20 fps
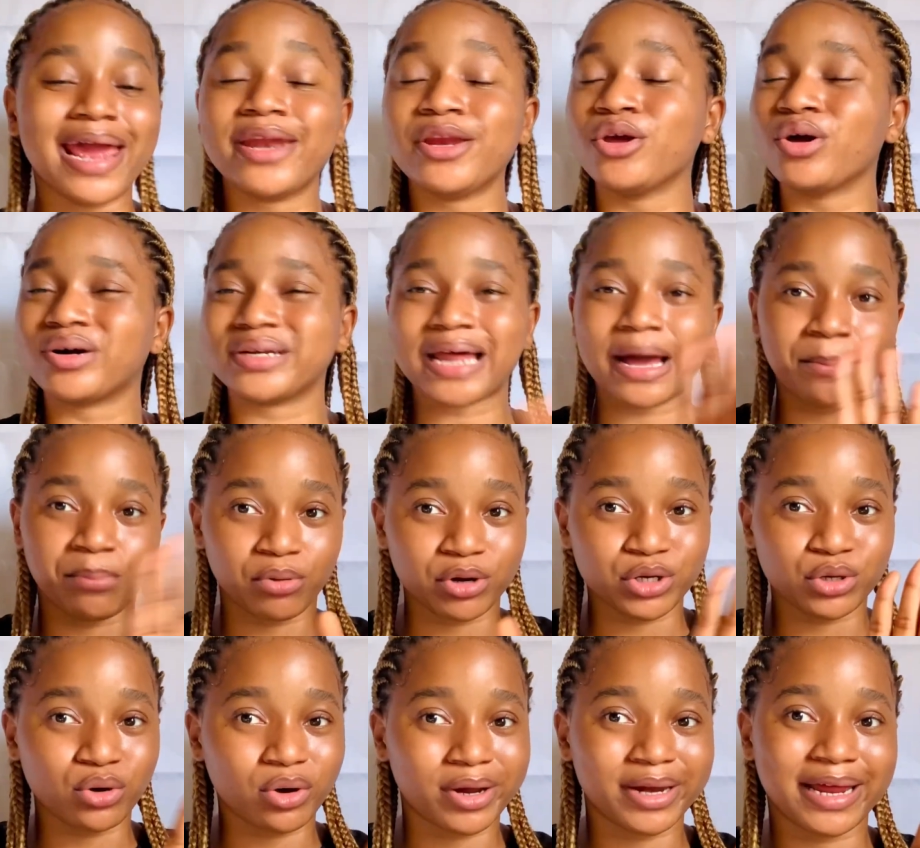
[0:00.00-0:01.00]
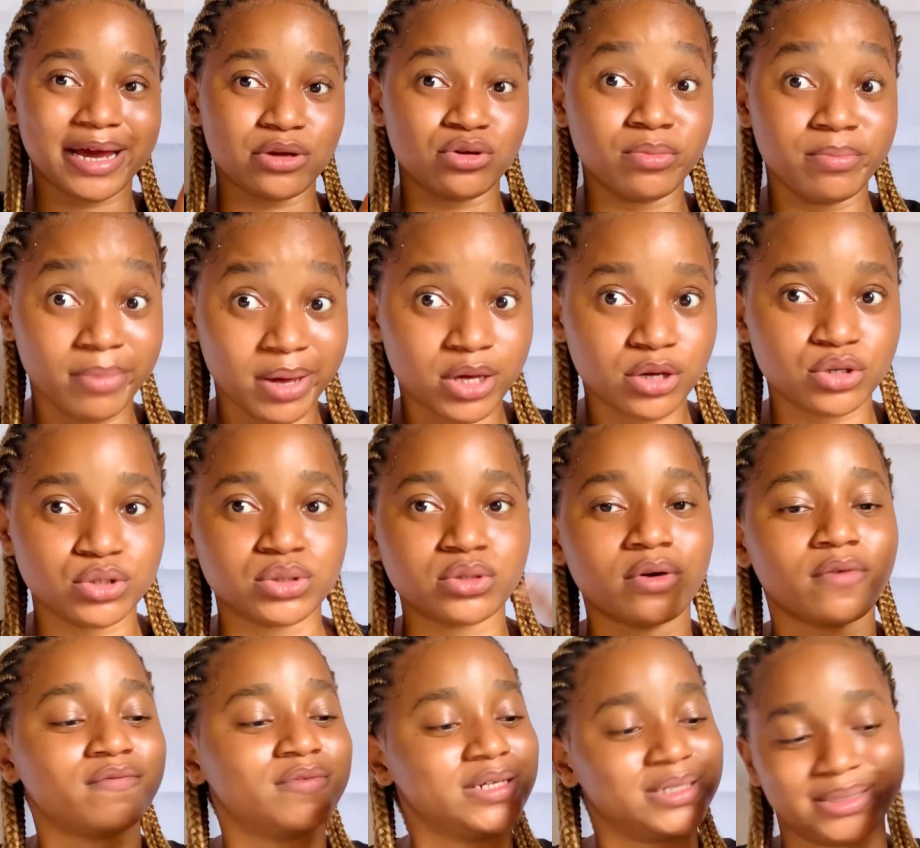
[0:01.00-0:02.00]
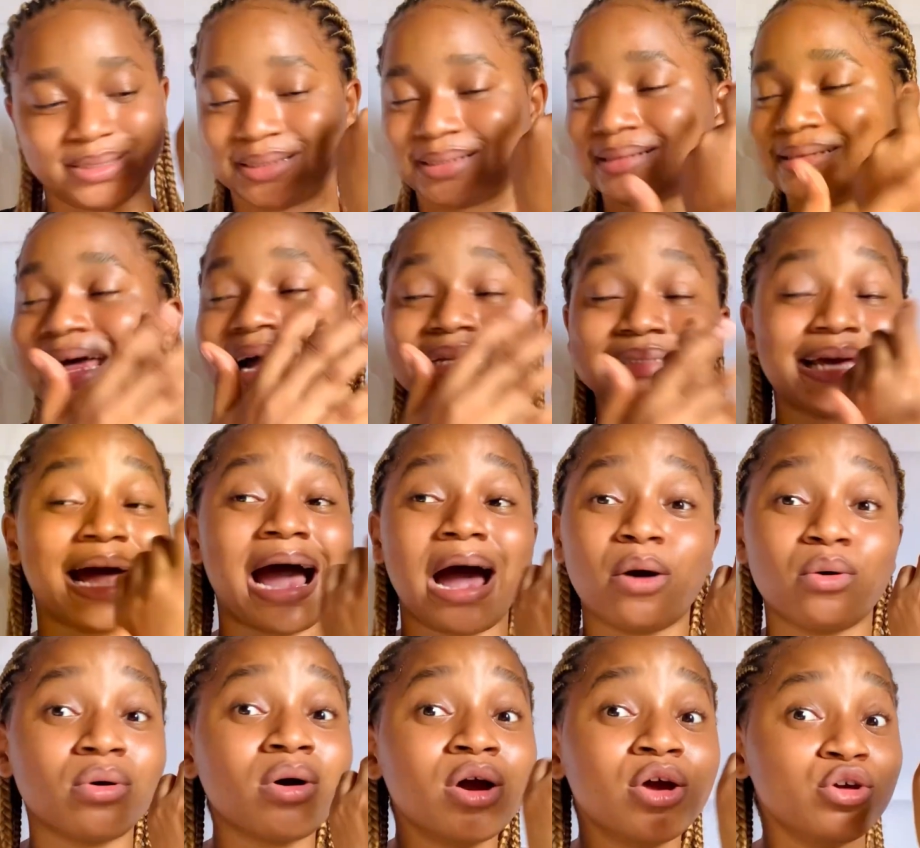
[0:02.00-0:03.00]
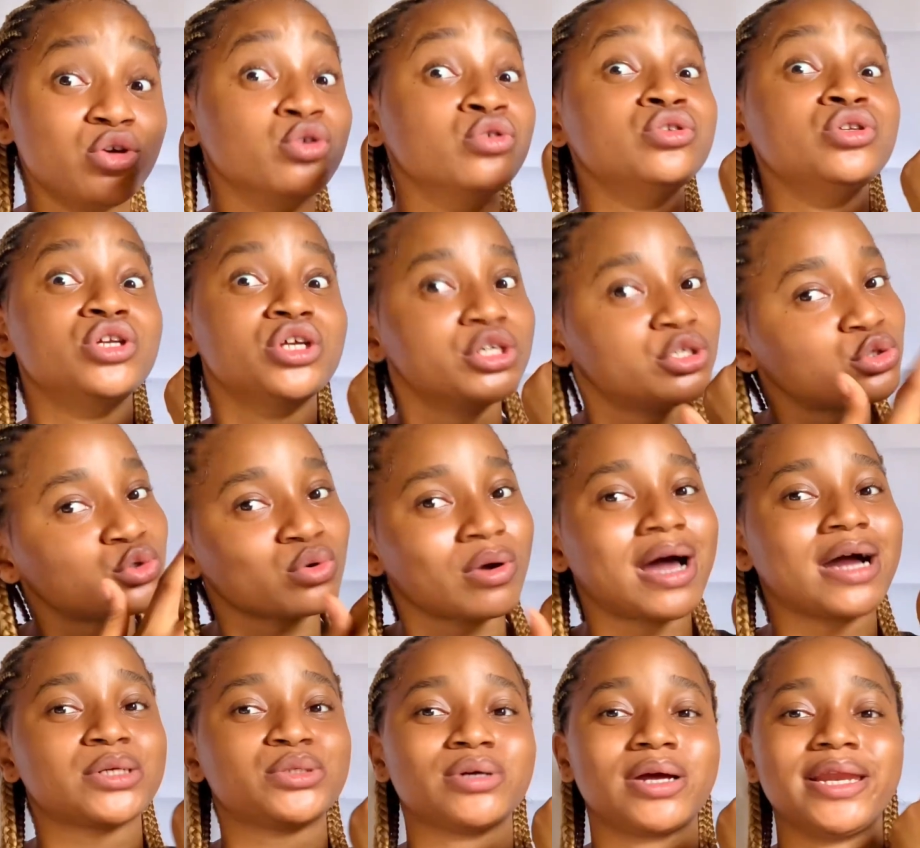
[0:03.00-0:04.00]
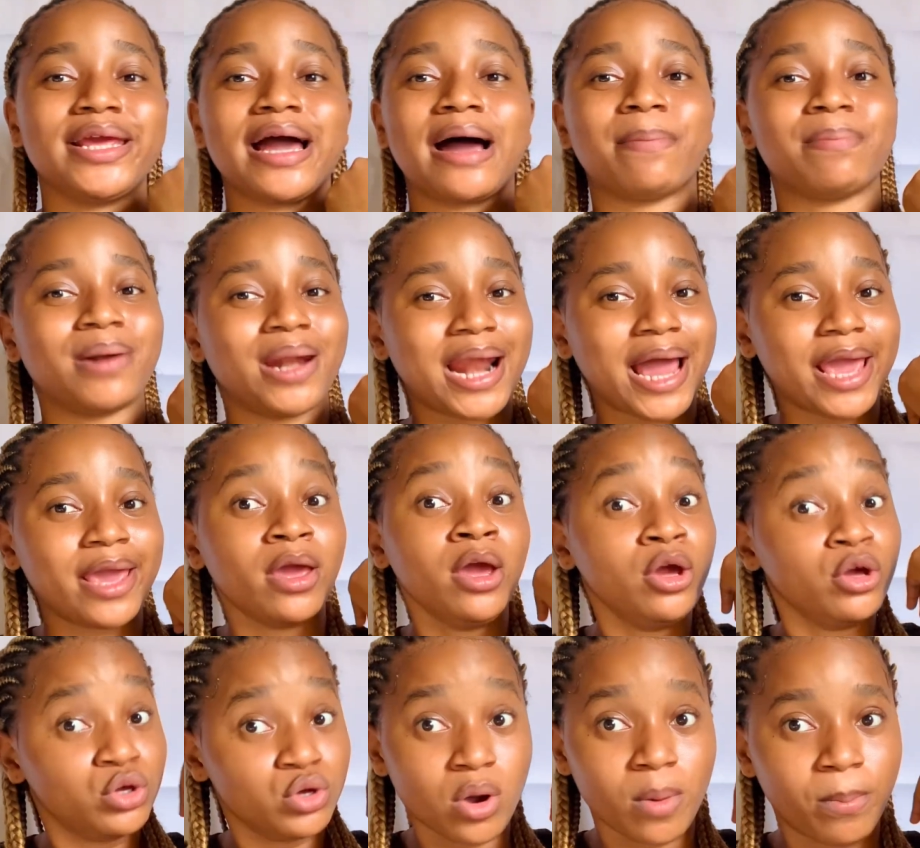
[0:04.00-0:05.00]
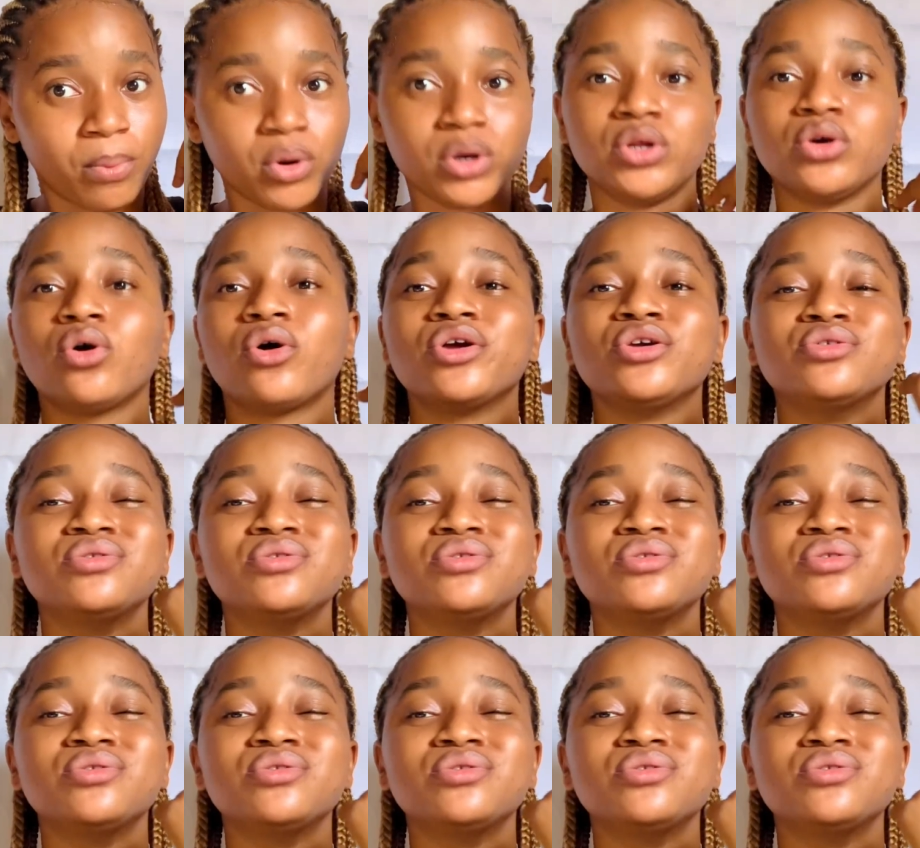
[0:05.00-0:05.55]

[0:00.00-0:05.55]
Any other body oil that you make use of, this is that's how you need to actually apply your body oil.